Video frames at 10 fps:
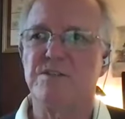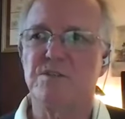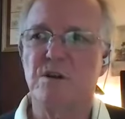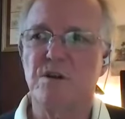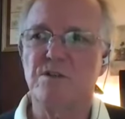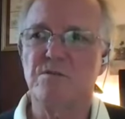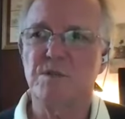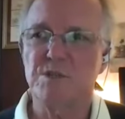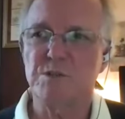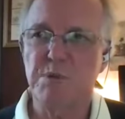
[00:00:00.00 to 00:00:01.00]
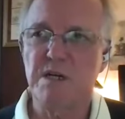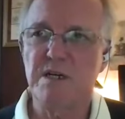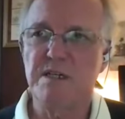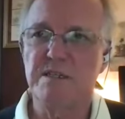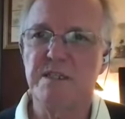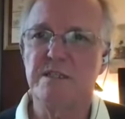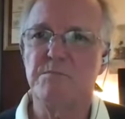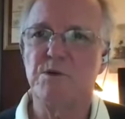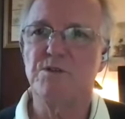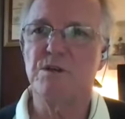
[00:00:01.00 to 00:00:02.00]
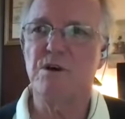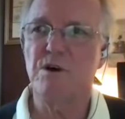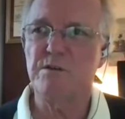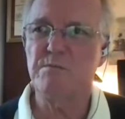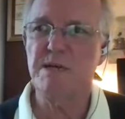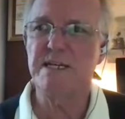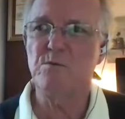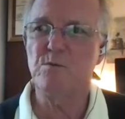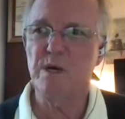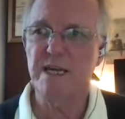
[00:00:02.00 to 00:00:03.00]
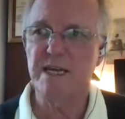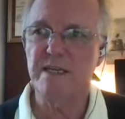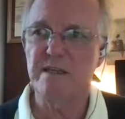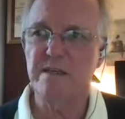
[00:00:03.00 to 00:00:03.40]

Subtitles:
start to respond in the most automatic way,